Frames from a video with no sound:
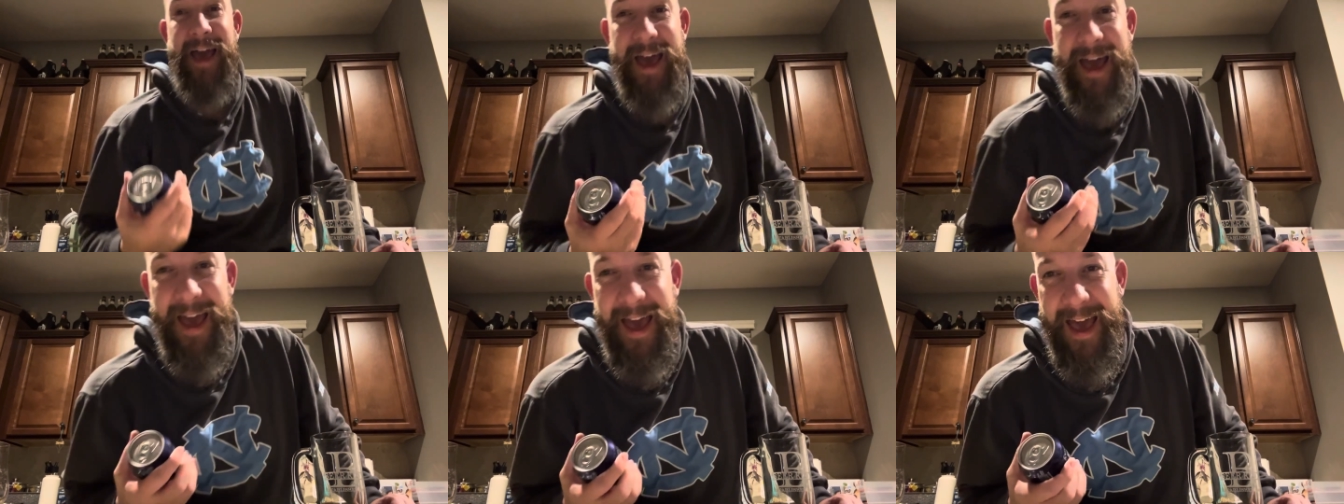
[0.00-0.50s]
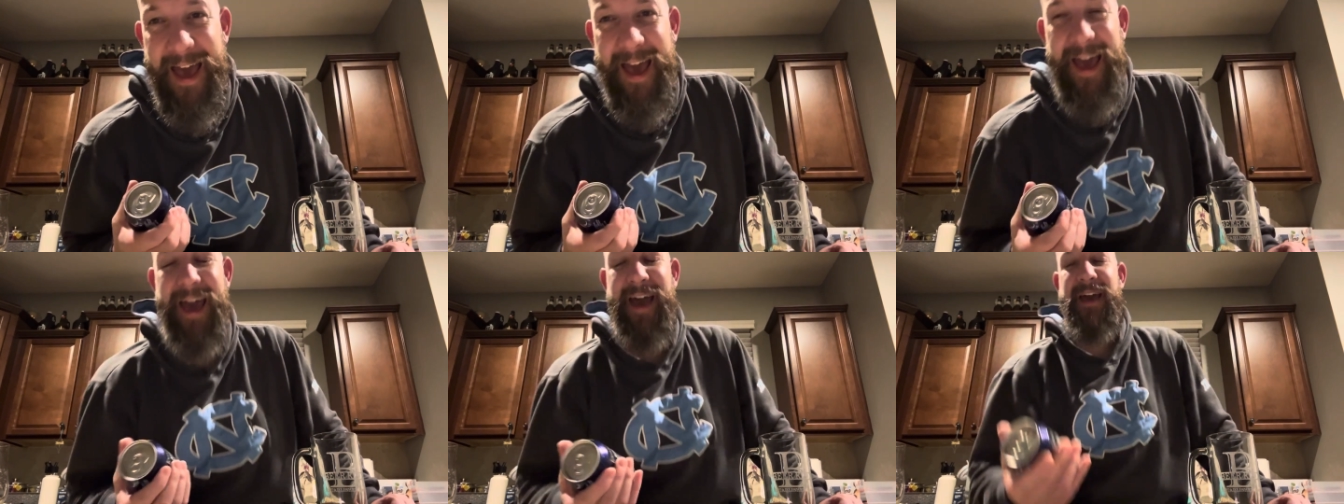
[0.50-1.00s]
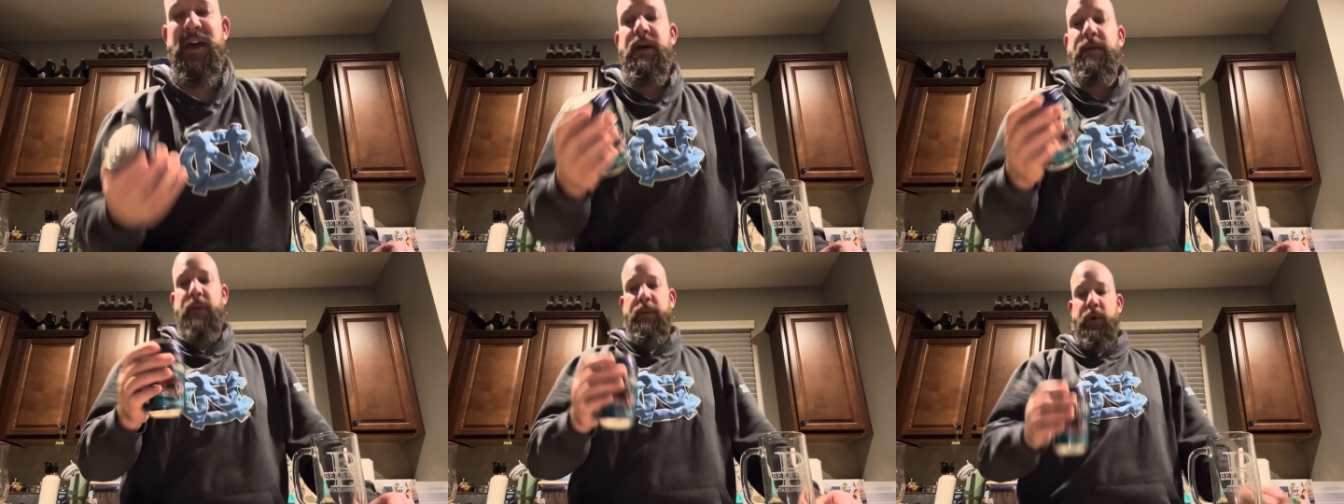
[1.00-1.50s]

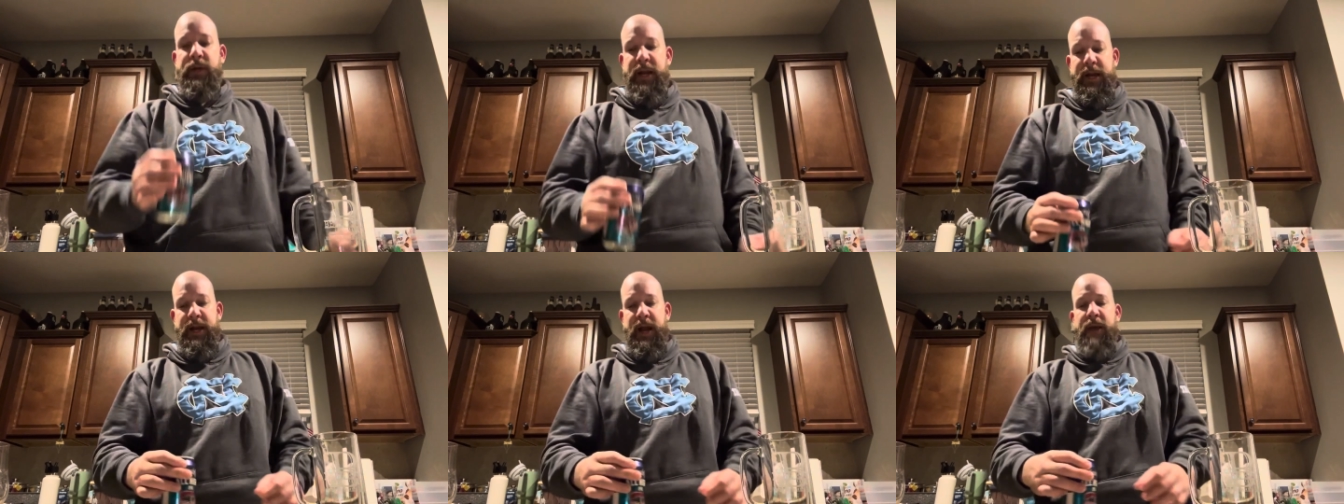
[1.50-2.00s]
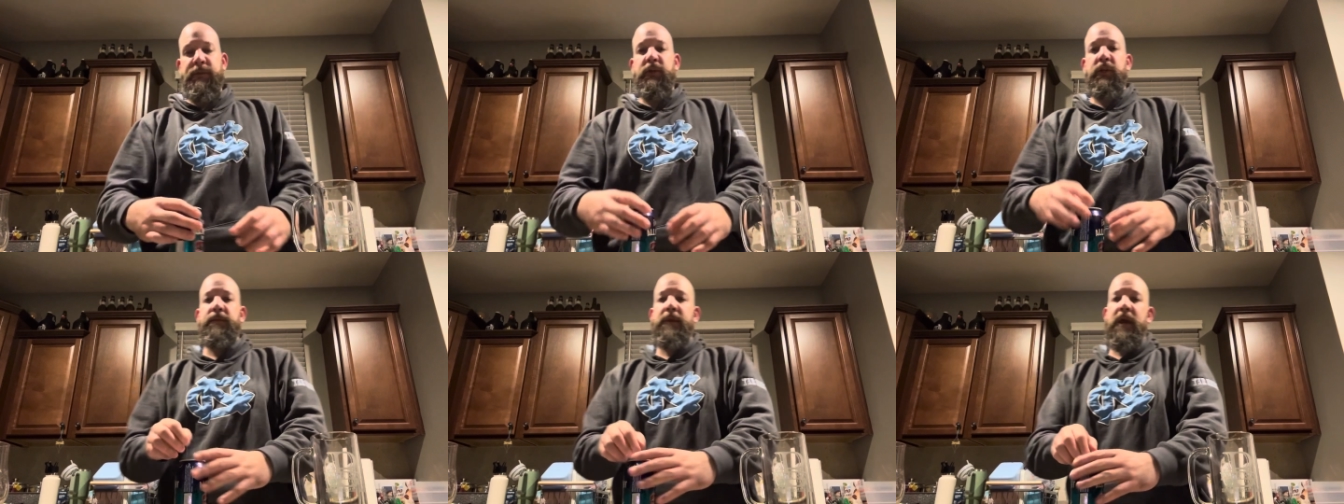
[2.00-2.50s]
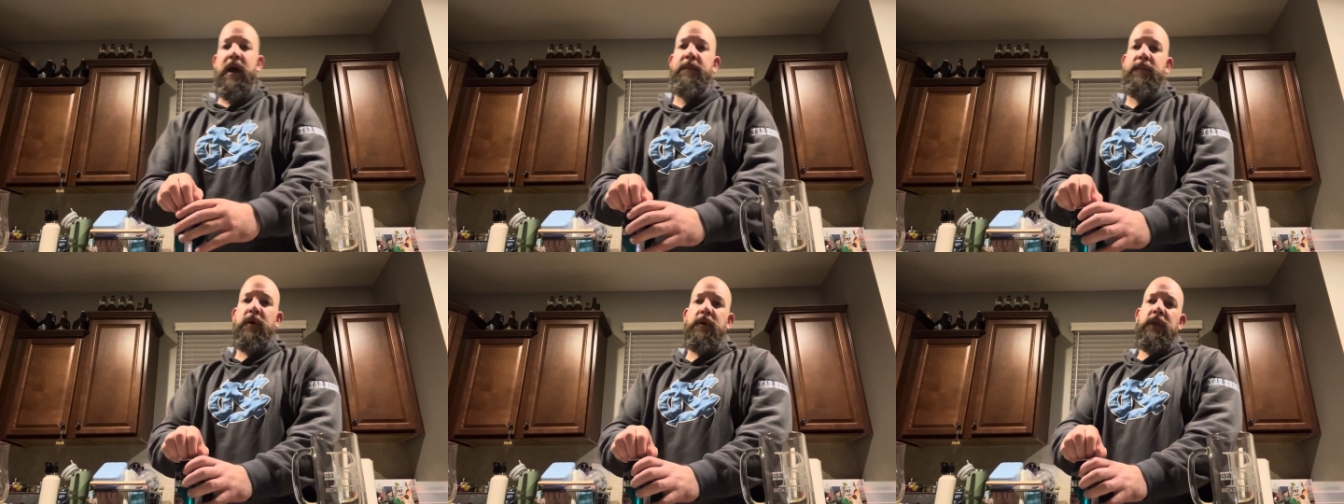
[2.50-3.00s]
My boy Danny Dimes hooked me
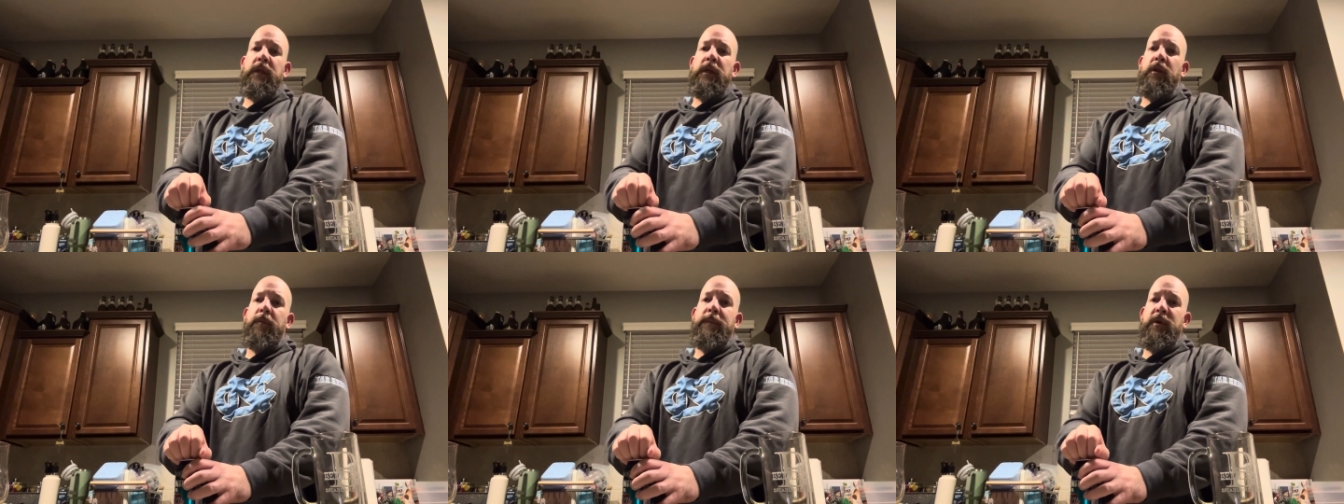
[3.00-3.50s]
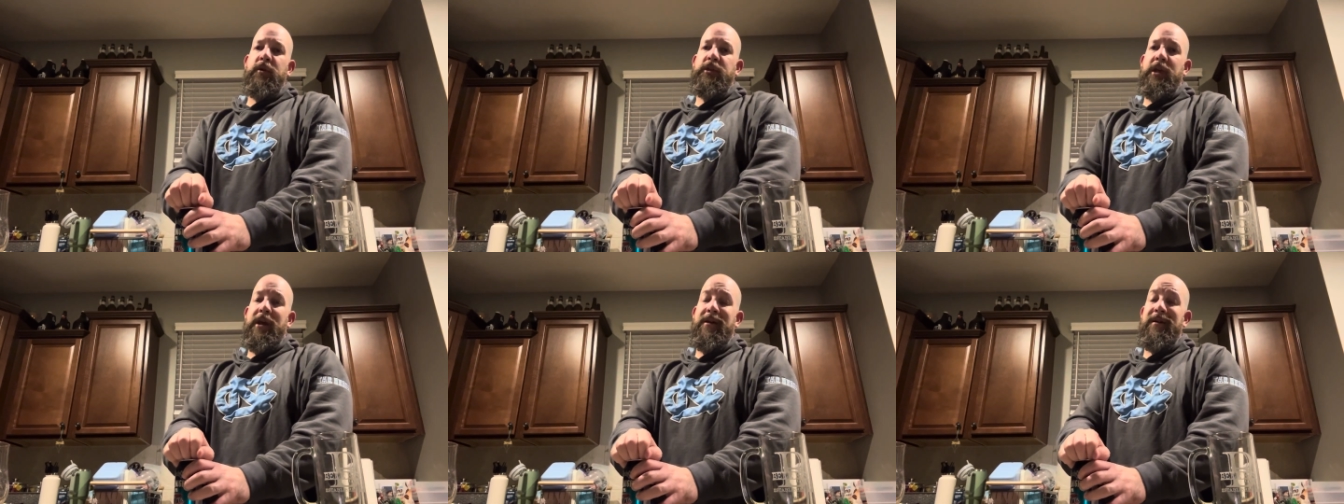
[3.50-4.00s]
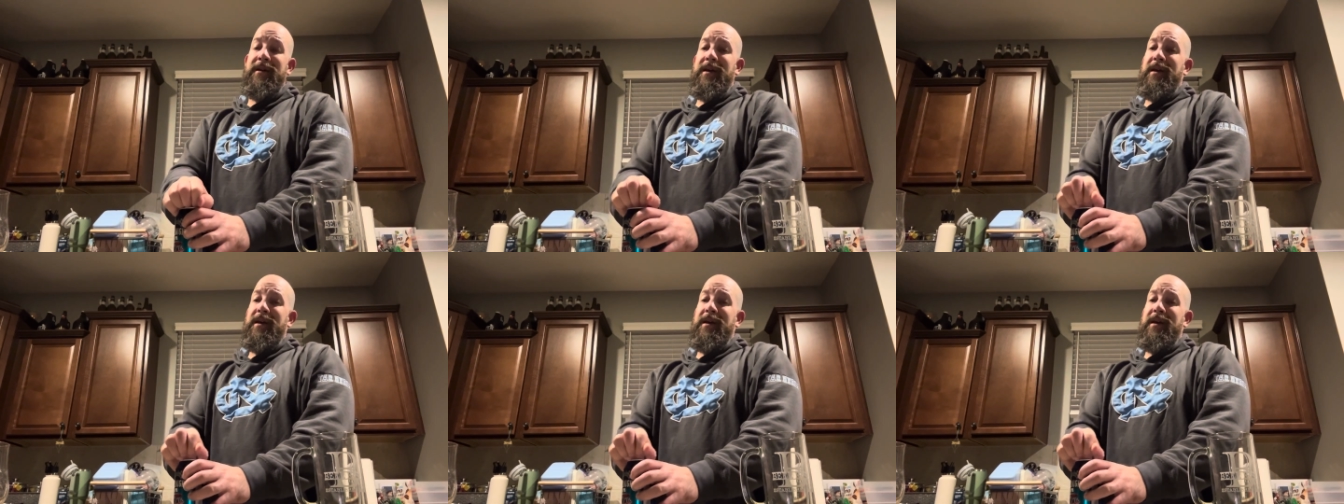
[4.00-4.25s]
up. Did a little beer share.